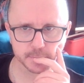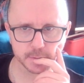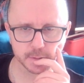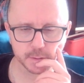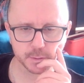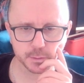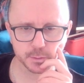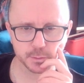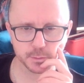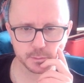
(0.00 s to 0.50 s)

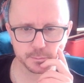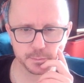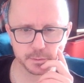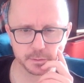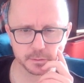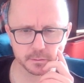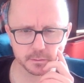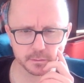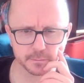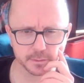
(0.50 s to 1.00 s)
could be a
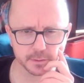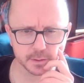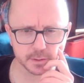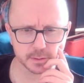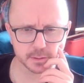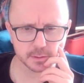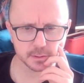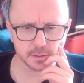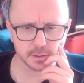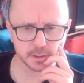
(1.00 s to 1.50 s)

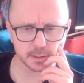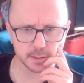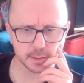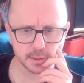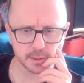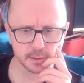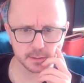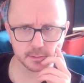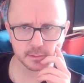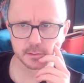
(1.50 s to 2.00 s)
reversal
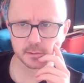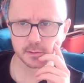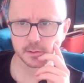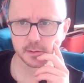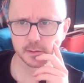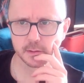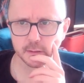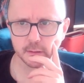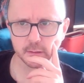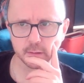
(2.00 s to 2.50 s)
indicator.
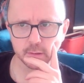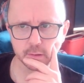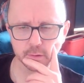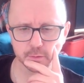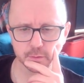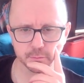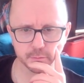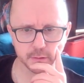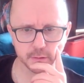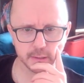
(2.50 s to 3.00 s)

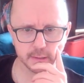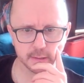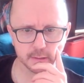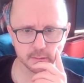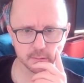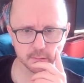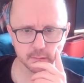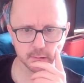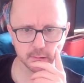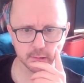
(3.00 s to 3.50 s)

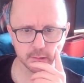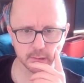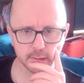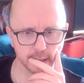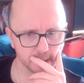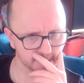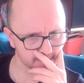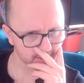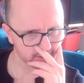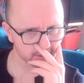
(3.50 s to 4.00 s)
Green
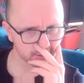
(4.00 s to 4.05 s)
light.